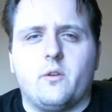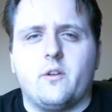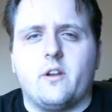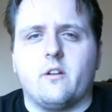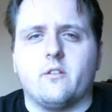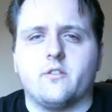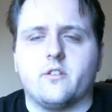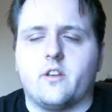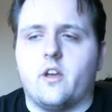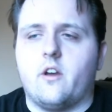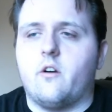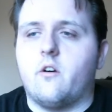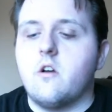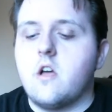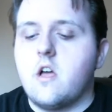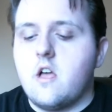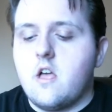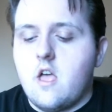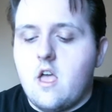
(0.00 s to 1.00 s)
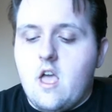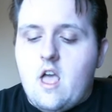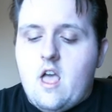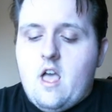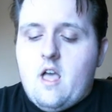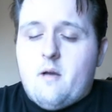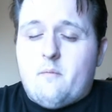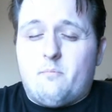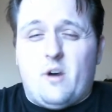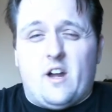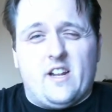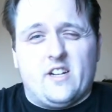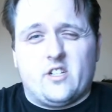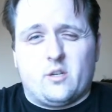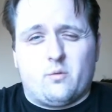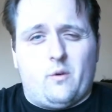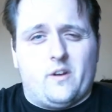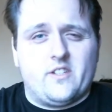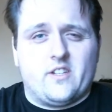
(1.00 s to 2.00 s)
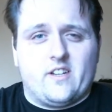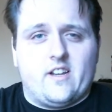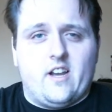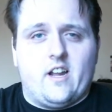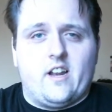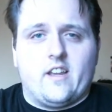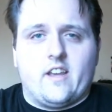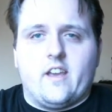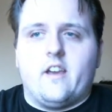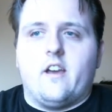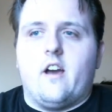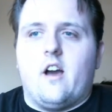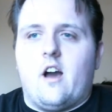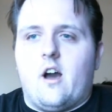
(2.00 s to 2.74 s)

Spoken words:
years ago, but it just wasn't cutting it.